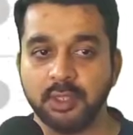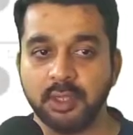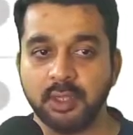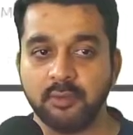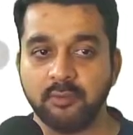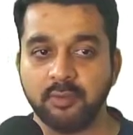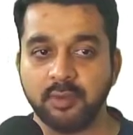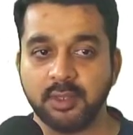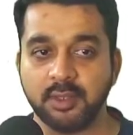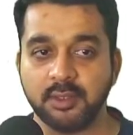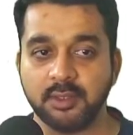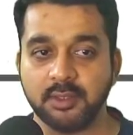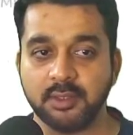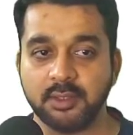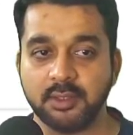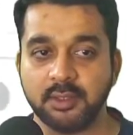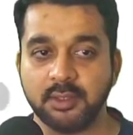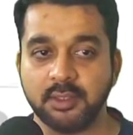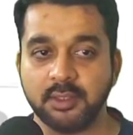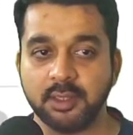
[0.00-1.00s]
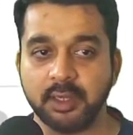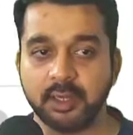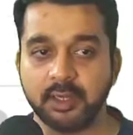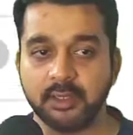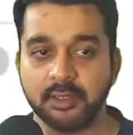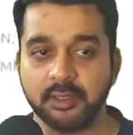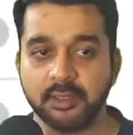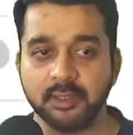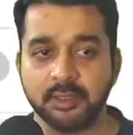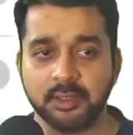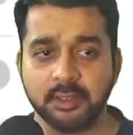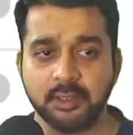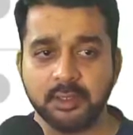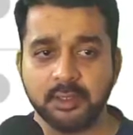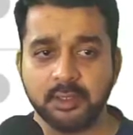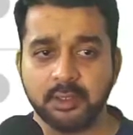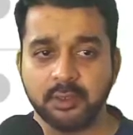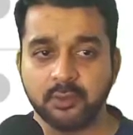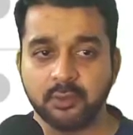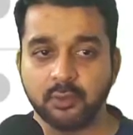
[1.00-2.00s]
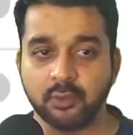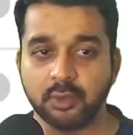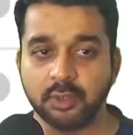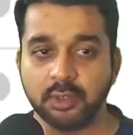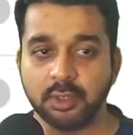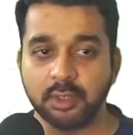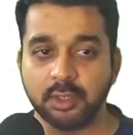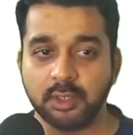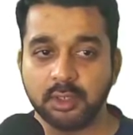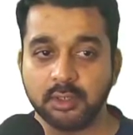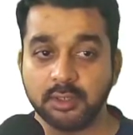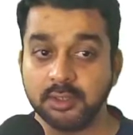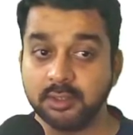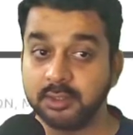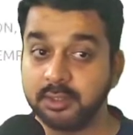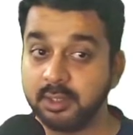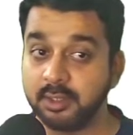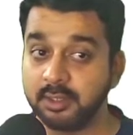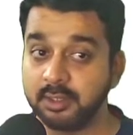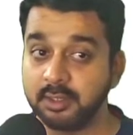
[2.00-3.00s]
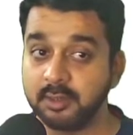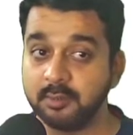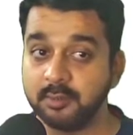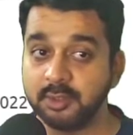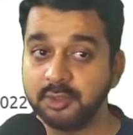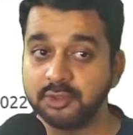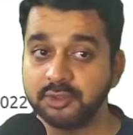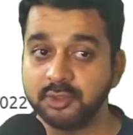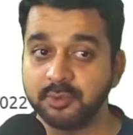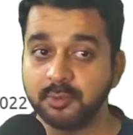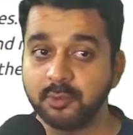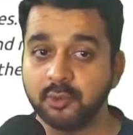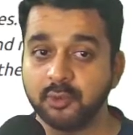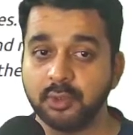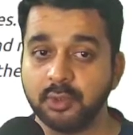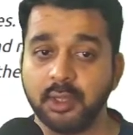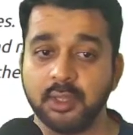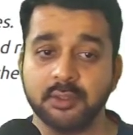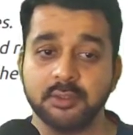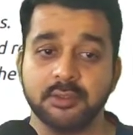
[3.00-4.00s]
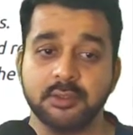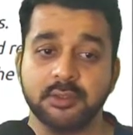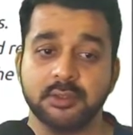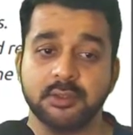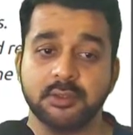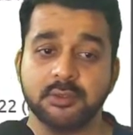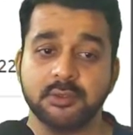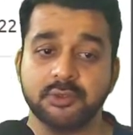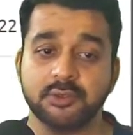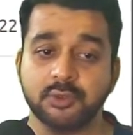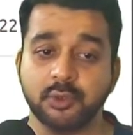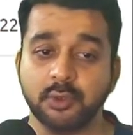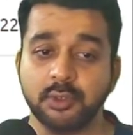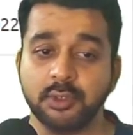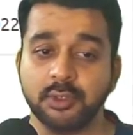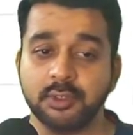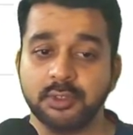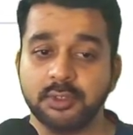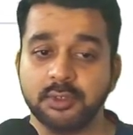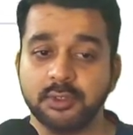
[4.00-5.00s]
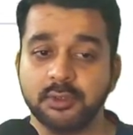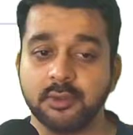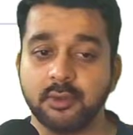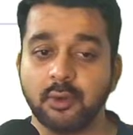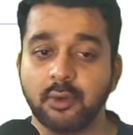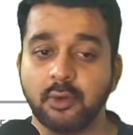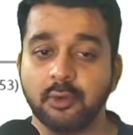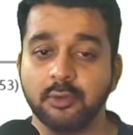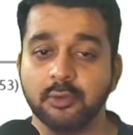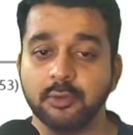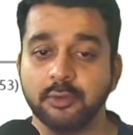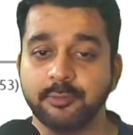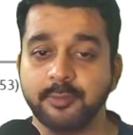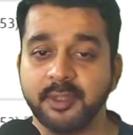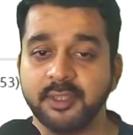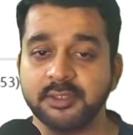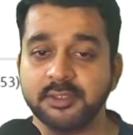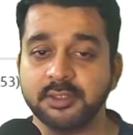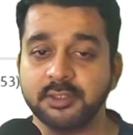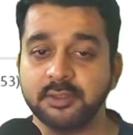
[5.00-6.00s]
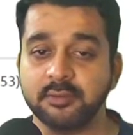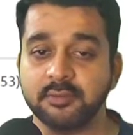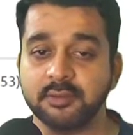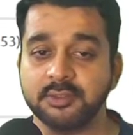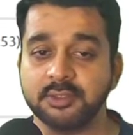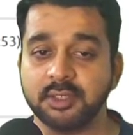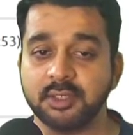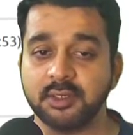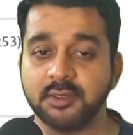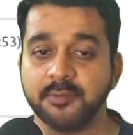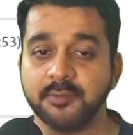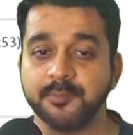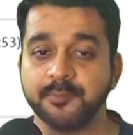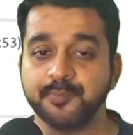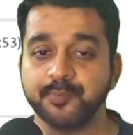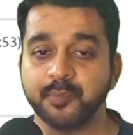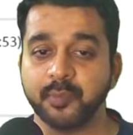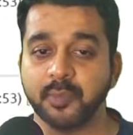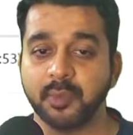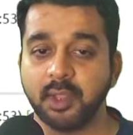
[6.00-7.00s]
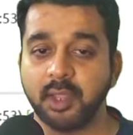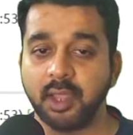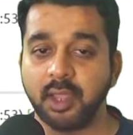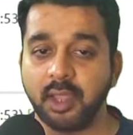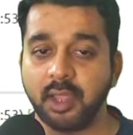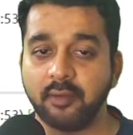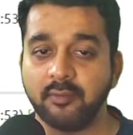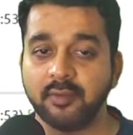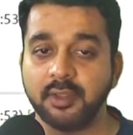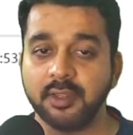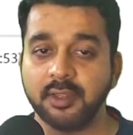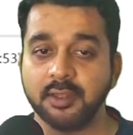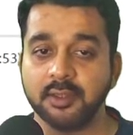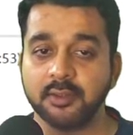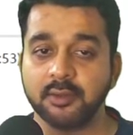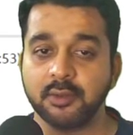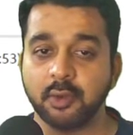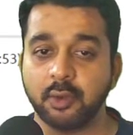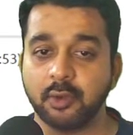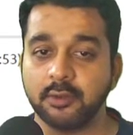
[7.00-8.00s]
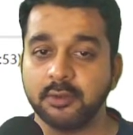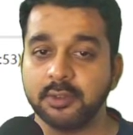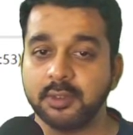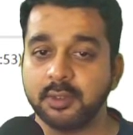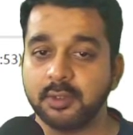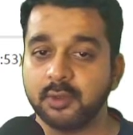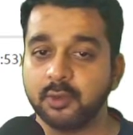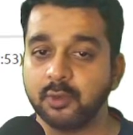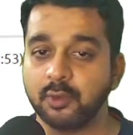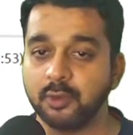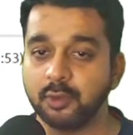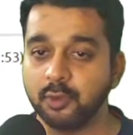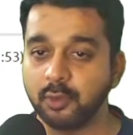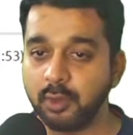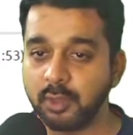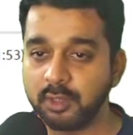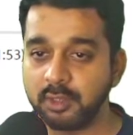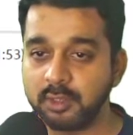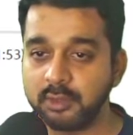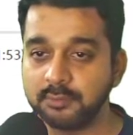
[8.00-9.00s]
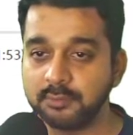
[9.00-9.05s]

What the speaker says: we can see that Google this SEMrush report has shown us all those pages which are having non-secure URL.